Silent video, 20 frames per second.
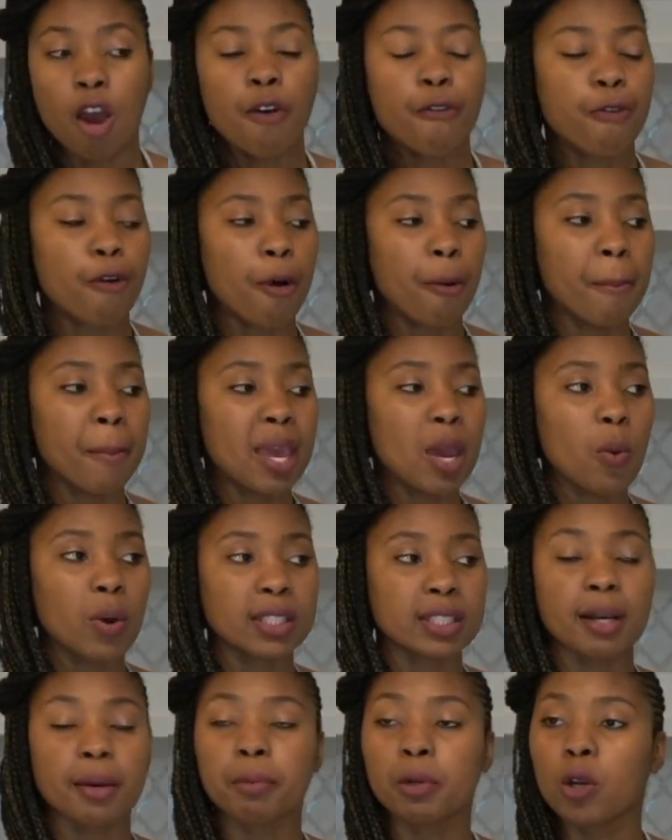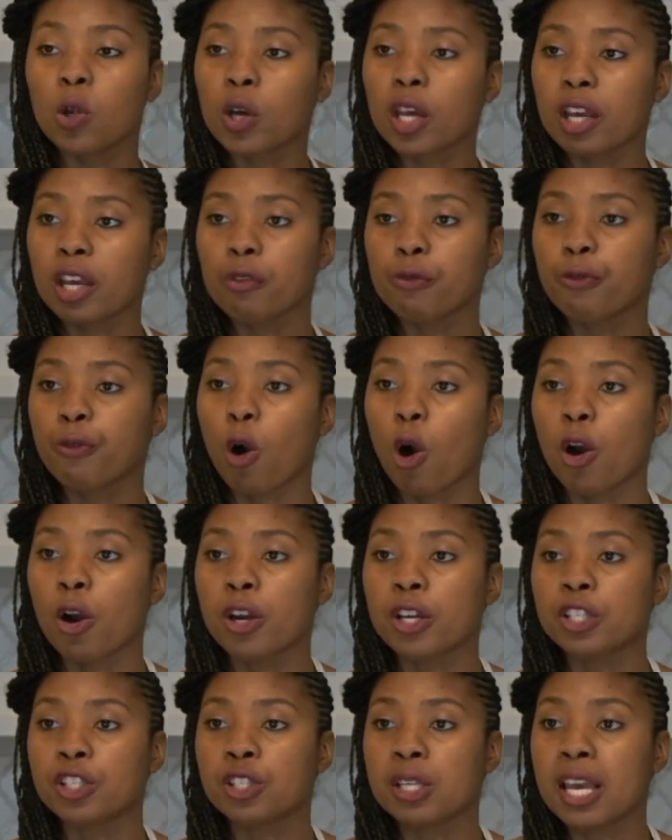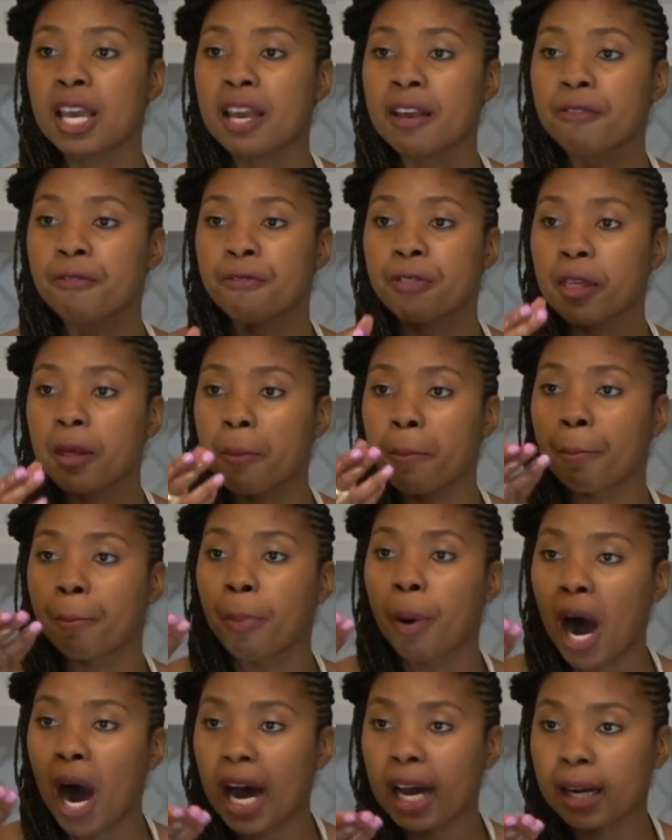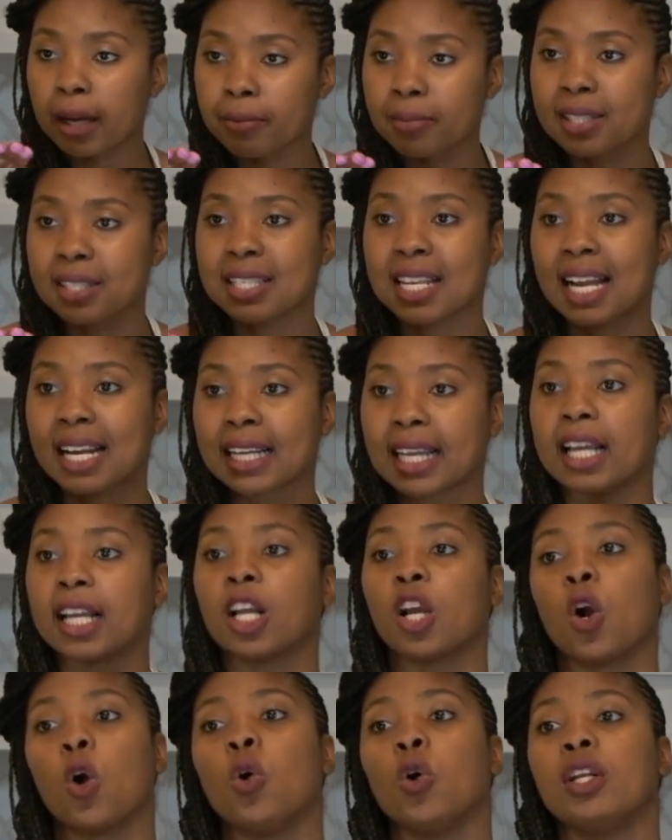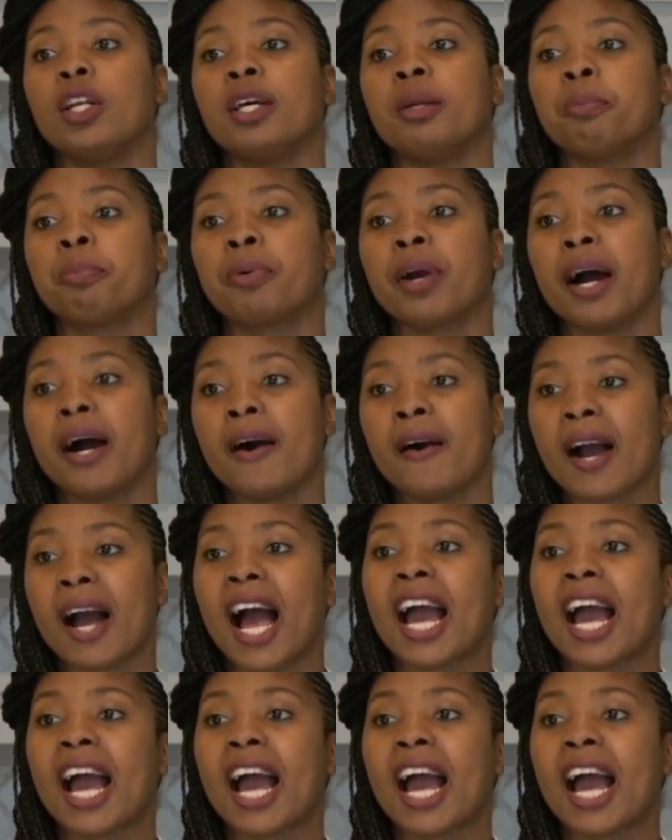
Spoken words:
For me, what I'm looking for is if the bottom start getting golden brown,